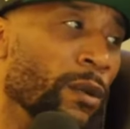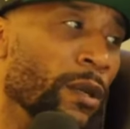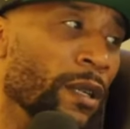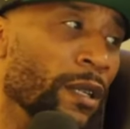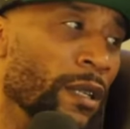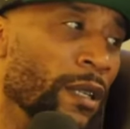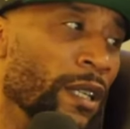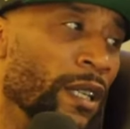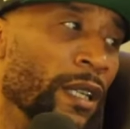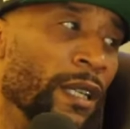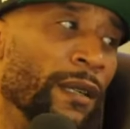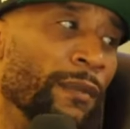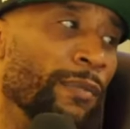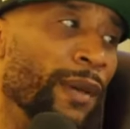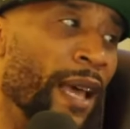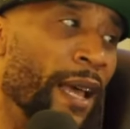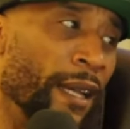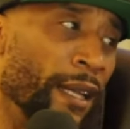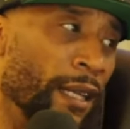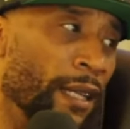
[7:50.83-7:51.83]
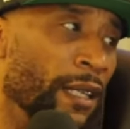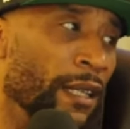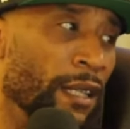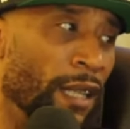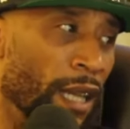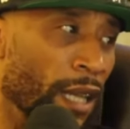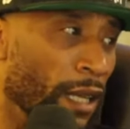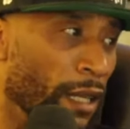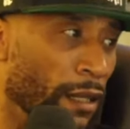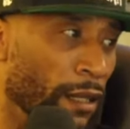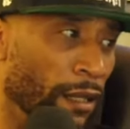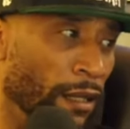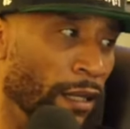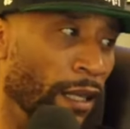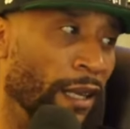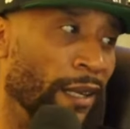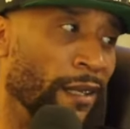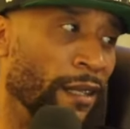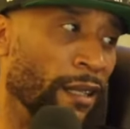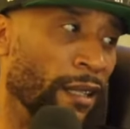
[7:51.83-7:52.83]
would have did back in the days.
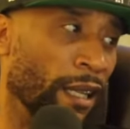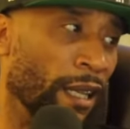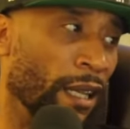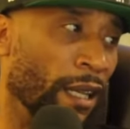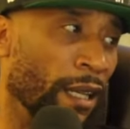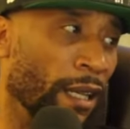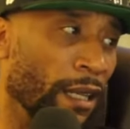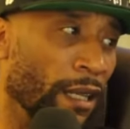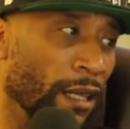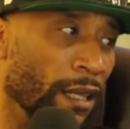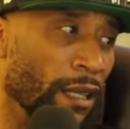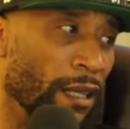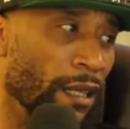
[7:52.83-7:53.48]
You understand?